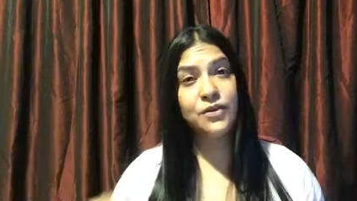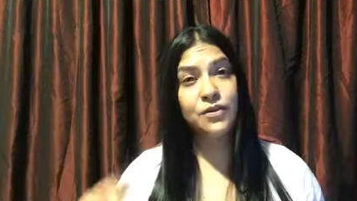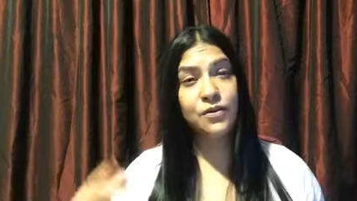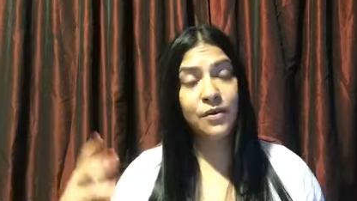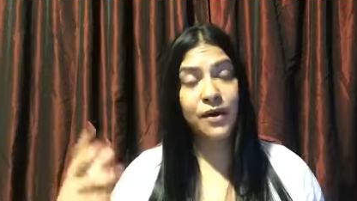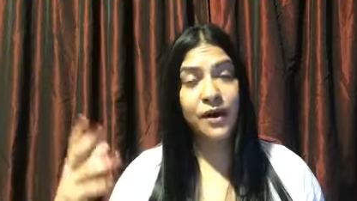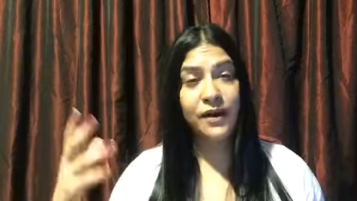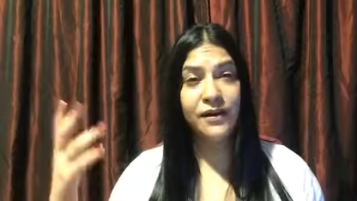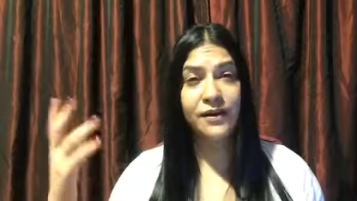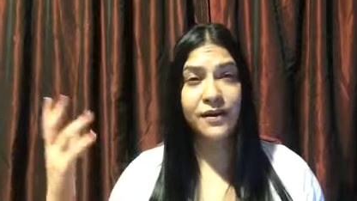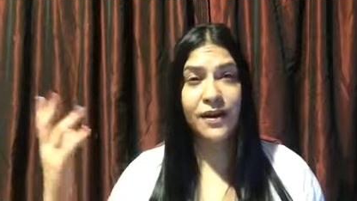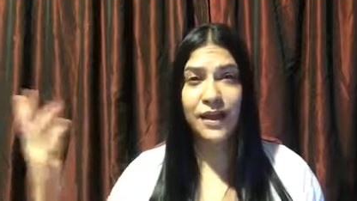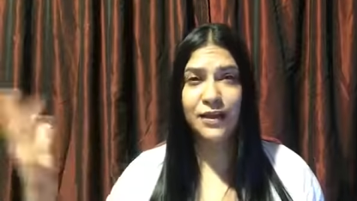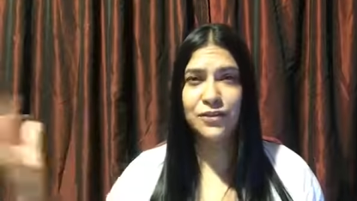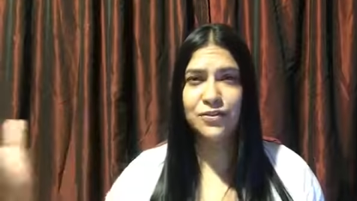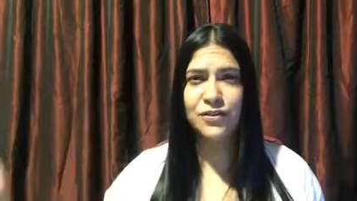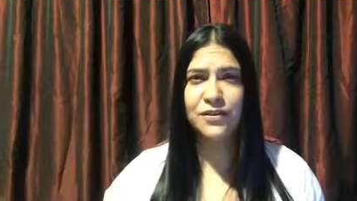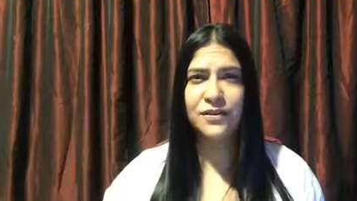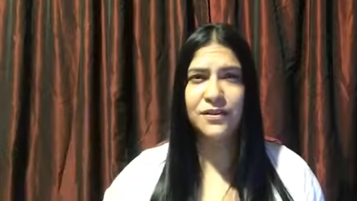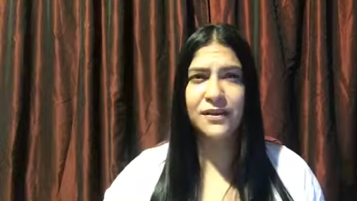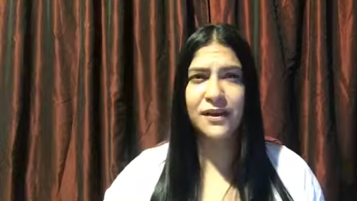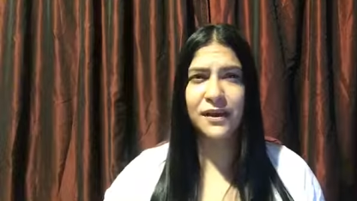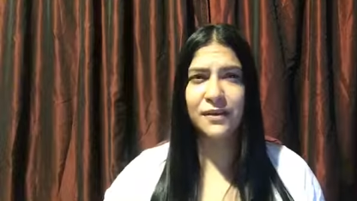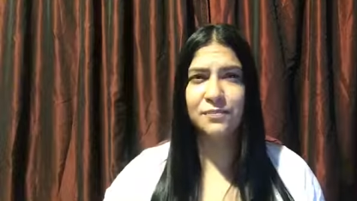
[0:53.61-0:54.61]
you know, I can
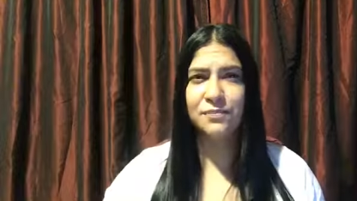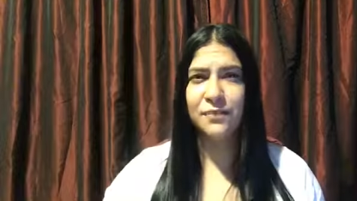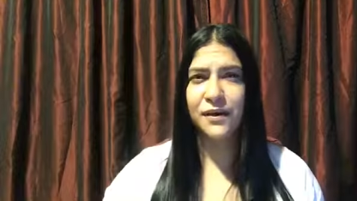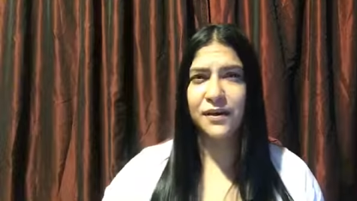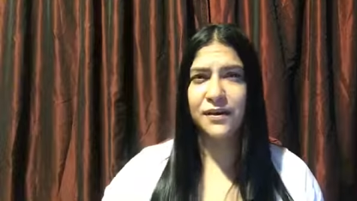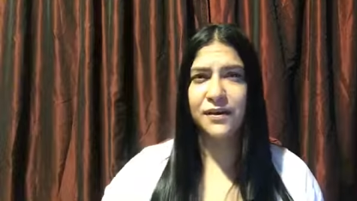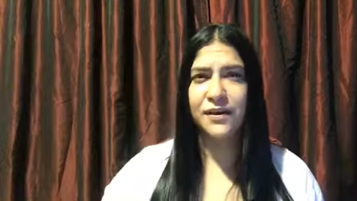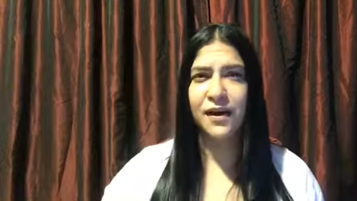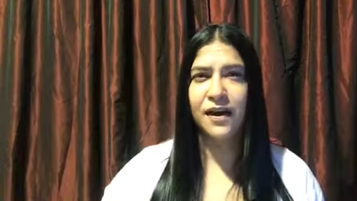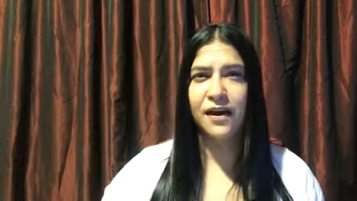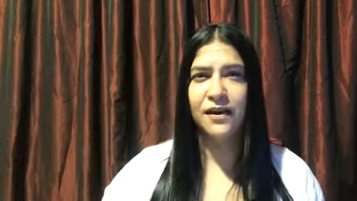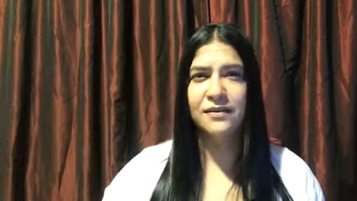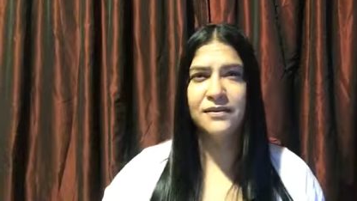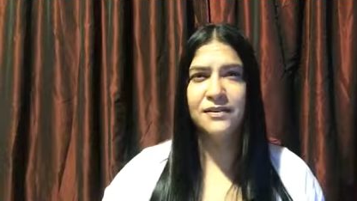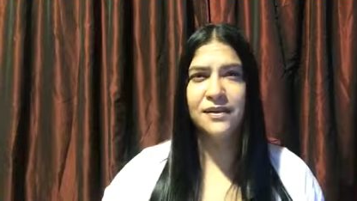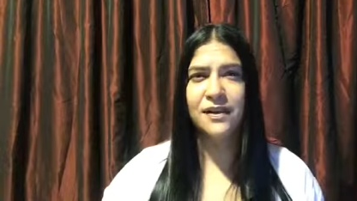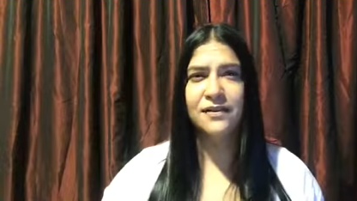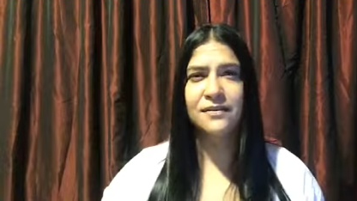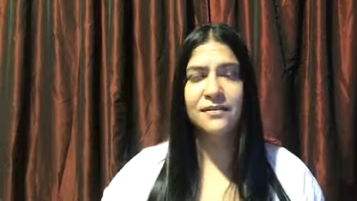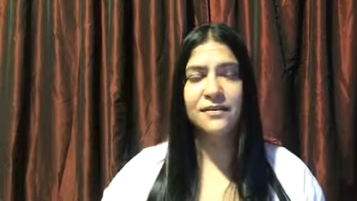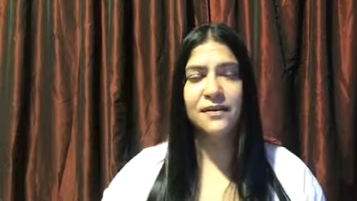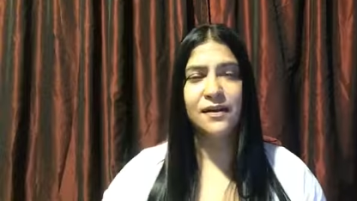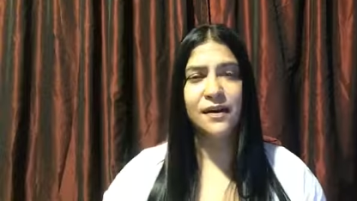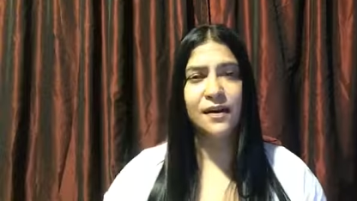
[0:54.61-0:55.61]
actually get my
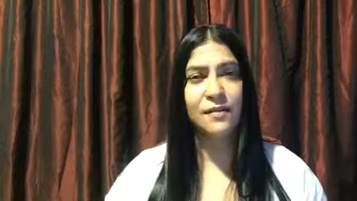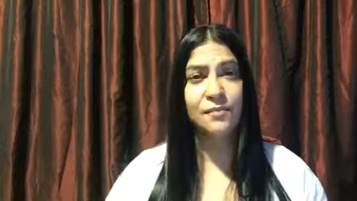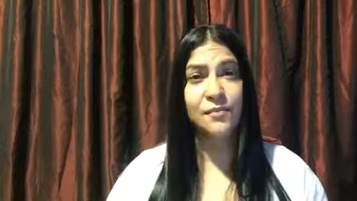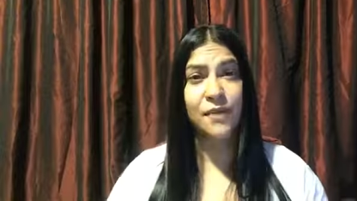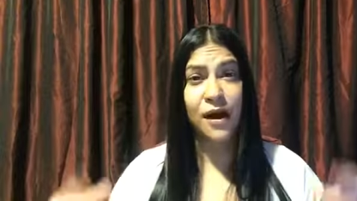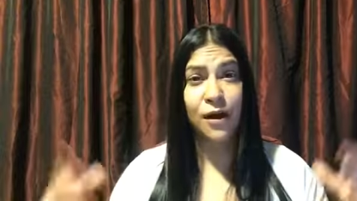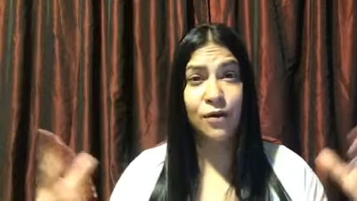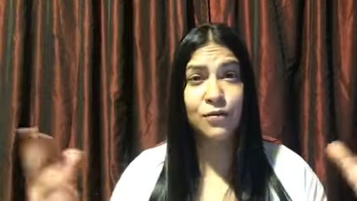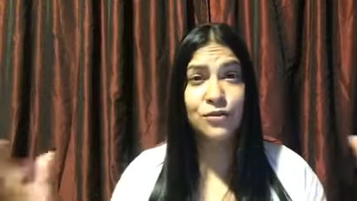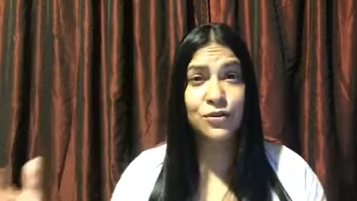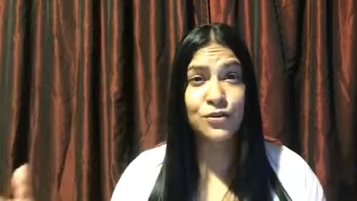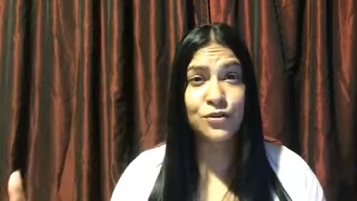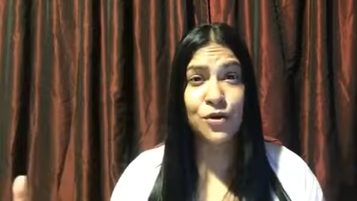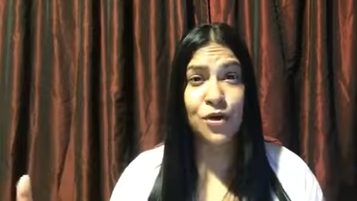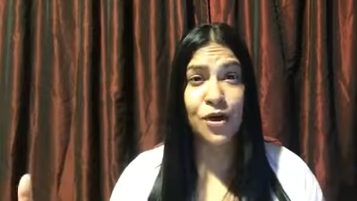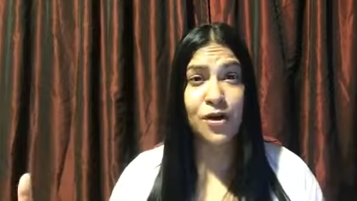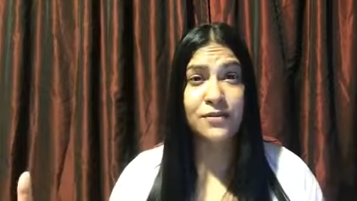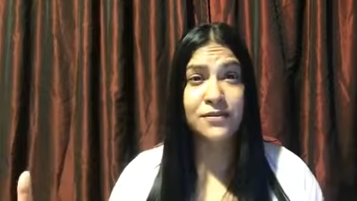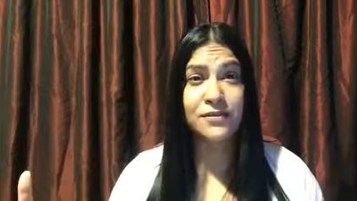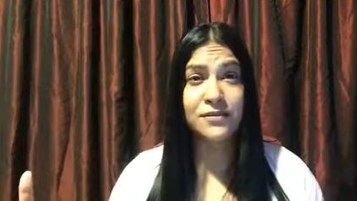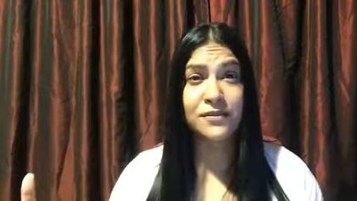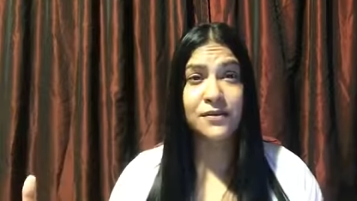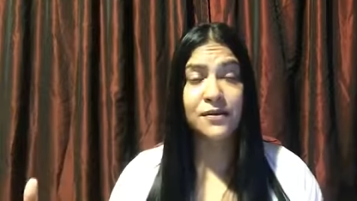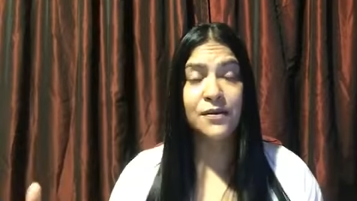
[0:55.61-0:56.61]
content um,
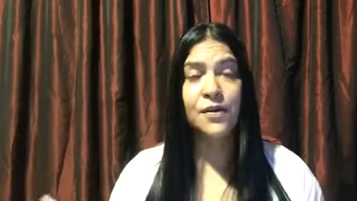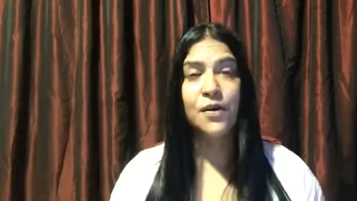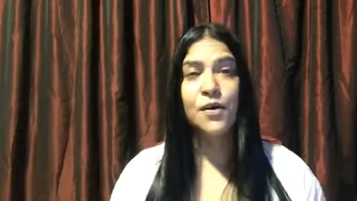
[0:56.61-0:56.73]
outsourced,